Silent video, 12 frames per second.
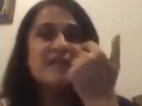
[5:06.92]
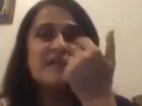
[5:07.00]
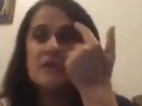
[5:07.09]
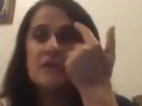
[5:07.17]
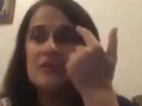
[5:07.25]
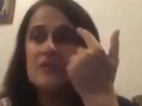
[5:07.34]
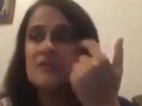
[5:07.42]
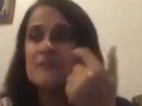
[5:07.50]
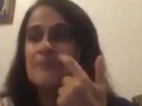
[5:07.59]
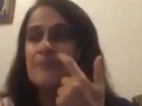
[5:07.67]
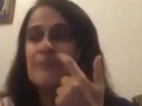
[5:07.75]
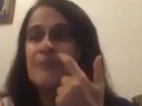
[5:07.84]
they're called.
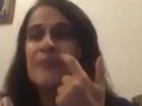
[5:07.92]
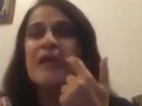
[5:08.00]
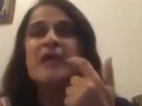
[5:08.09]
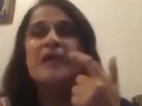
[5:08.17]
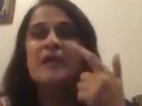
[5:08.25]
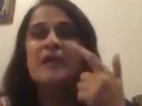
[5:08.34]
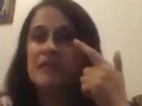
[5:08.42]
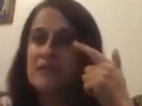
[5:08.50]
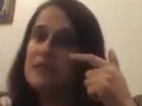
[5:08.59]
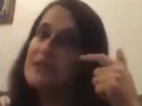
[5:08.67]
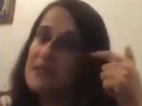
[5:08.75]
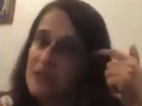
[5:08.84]

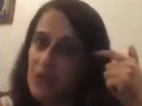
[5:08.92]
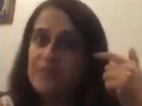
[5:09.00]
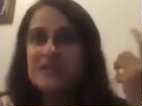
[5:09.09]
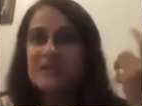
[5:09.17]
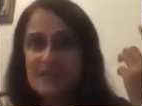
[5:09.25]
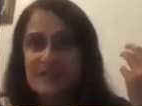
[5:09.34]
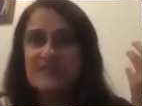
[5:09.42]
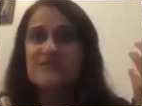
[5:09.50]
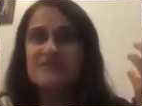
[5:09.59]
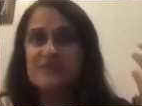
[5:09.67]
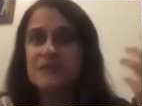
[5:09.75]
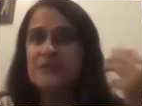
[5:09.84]
The optic nerve,
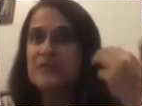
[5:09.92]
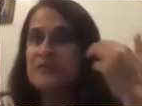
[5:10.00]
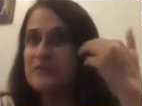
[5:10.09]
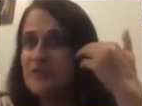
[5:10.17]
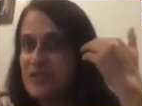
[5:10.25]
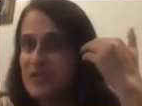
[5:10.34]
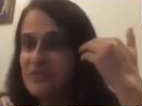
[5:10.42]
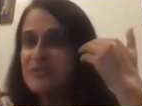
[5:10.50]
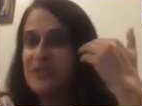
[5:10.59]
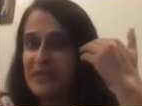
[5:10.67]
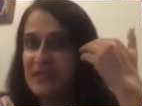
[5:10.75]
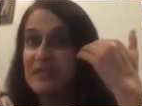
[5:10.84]
of course, which is
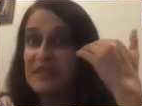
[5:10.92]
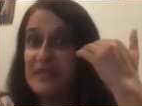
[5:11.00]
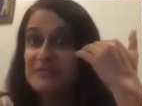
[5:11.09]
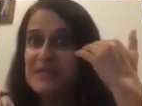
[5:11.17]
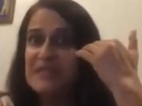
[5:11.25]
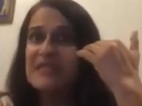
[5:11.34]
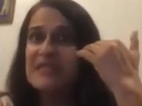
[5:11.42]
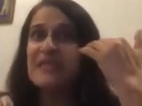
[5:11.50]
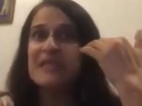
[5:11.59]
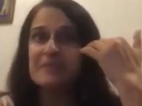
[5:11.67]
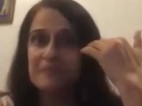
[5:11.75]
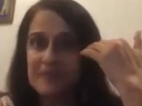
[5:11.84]
deep
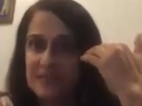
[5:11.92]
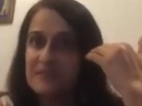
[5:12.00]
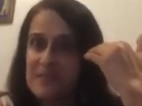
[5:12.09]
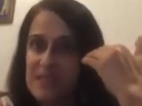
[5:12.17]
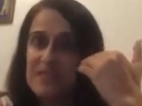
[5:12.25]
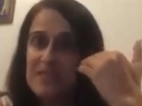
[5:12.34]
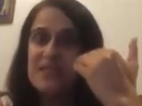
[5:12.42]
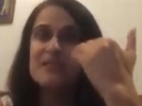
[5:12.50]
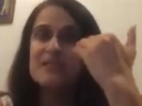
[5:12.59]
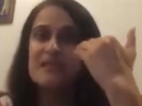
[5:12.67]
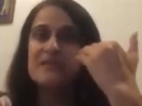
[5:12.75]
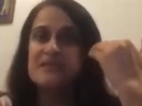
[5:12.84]
inside, but still
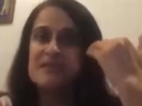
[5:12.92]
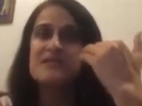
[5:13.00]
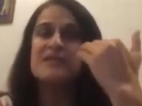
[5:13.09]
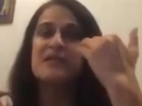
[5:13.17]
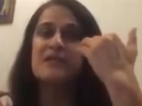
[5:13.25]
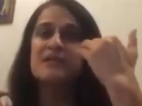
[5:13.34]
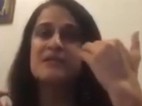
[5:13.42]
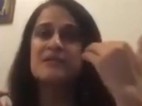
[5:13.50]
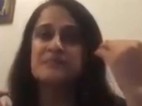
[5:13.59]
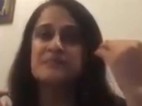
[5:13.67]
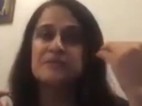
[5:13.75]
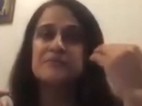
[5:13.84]
there is a
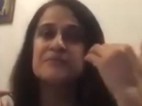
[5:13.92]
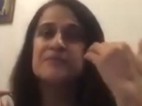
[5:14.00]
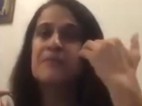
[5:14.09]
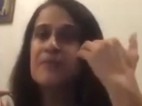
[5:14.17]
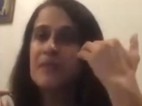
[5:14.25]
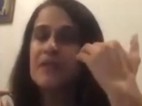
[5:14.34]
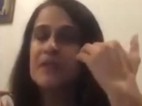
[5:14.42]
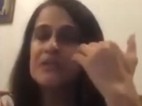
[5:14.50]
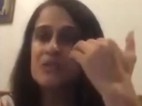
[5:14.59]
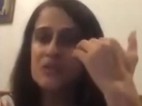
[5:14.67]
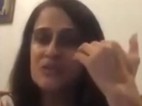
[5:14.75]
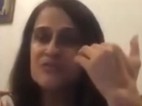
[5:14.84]

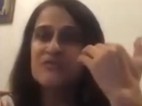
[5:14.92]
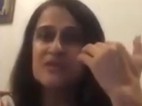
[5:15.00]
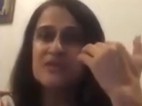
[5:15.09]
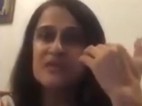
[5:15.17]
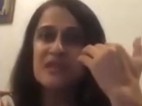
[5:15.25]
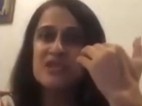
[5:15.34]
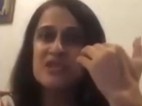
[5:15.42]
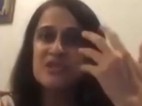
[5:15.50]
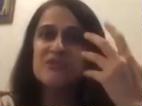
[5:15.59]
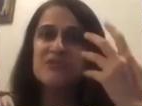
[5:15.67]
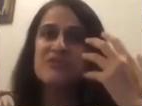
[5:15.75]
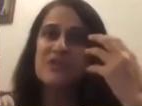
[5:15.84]
sort of
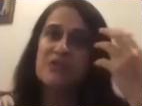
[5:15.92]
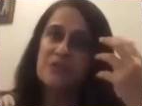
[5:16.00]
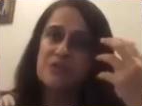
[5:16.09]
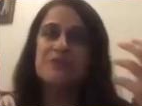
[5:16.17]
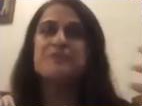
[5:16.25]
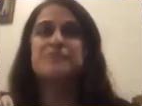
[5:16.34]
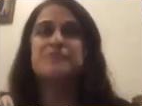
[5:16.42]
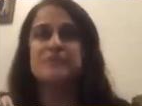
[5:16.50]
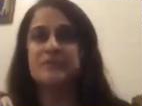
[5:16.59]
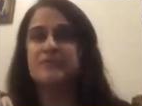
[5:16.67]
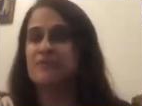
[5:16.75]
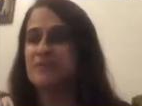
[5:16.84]
connection where you
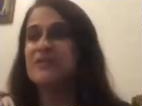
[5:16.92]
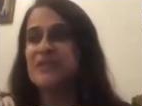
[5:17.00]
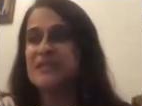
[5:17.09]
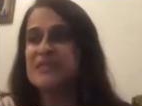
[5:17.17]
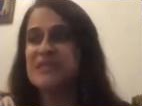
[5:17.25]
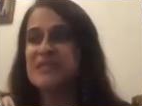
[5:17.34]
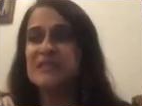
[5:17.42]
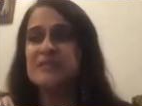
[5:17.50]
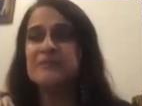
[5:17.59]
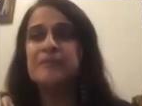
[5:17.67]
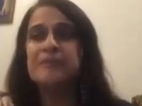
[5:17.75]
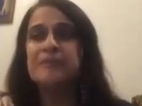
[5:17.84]
address it.
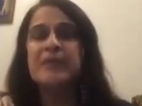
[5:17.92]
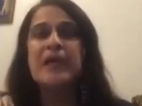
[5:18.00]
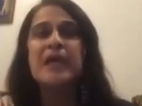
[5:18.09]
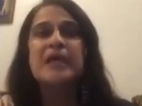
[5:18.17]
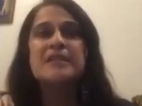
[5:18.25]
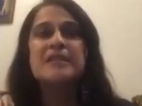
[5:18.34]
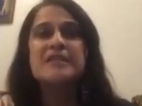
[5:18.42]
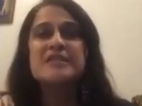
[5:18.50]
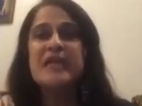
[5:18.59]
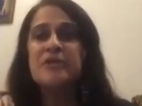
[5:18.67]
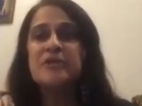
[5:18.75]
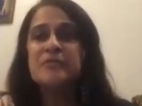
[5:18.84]
The
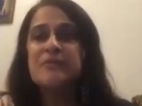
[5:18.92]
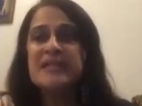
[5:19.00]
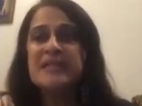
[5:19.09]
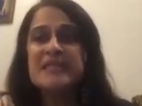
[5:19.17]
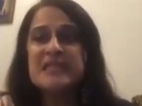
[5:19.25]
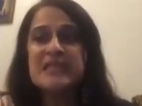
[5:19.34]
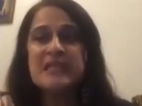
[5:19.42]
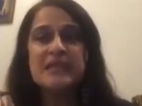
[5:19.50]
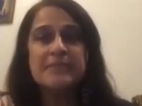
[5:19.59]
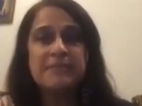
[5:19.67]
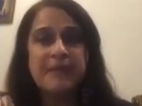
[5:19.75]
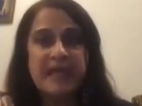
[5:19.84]
zygomatic
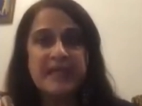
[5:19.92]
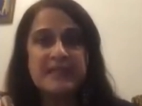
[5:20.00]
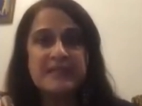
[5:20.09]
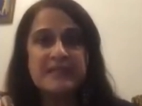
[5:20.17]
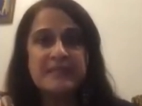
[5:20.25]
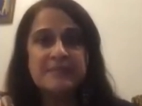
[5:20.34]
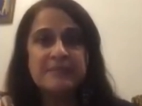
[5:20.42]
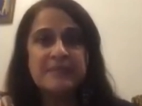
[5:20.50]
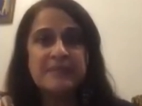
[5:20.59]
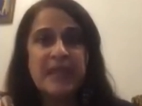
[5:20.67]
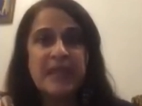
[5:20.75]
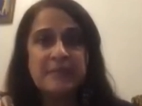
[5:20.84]
minor
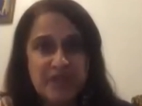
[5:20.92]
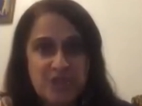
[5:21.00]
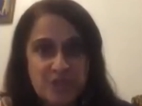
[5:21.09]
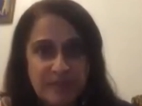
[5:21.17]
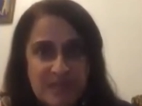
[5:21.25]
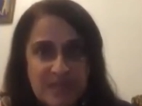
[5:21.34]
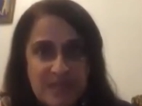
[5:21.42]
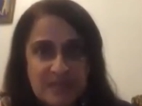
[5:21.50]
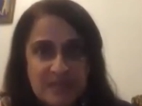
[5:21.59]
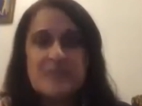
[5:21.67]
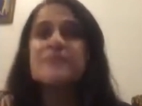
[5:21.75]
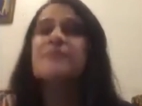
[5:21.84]
and major muscles,